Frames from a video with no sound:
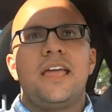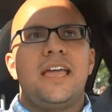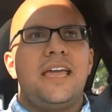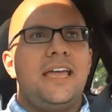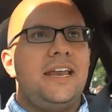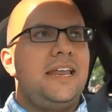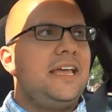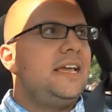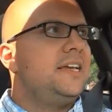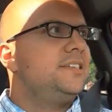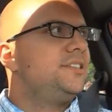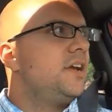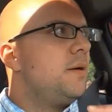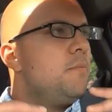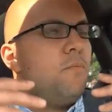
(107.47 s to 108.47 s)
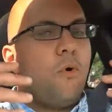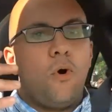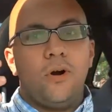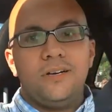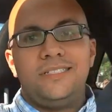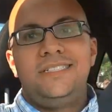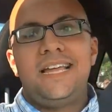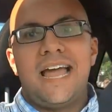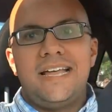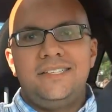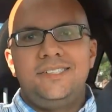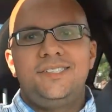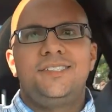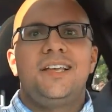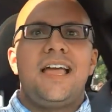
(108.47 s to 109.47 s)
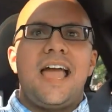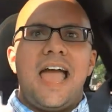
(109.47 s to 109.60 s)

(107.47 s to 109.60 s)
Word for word: it is more dense